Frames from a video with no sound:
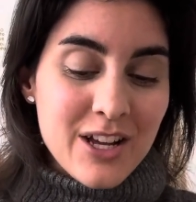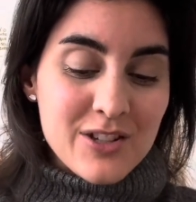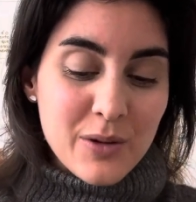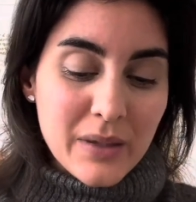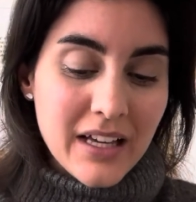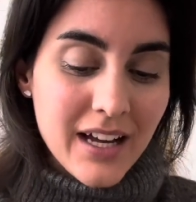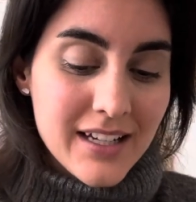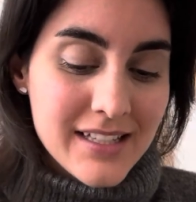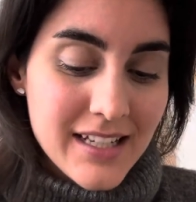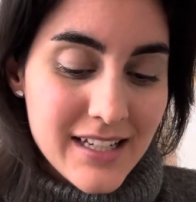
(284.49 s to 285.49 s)
So,
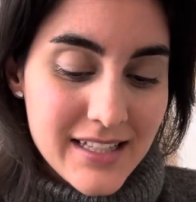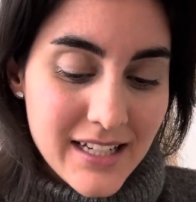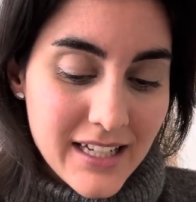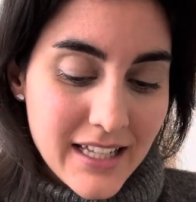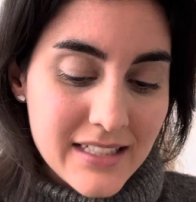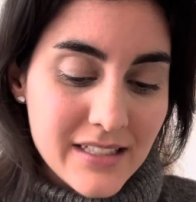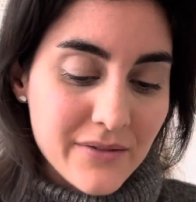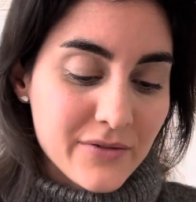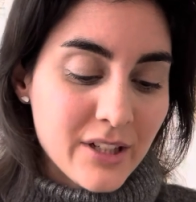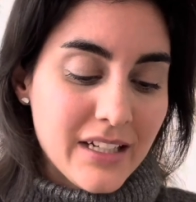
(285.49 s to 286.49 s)
because it is a
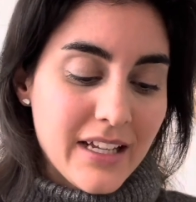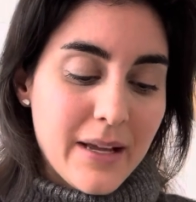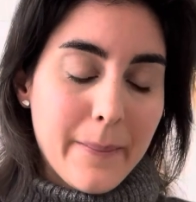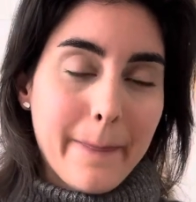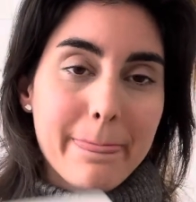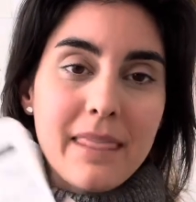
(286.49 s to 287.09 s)
collective reading,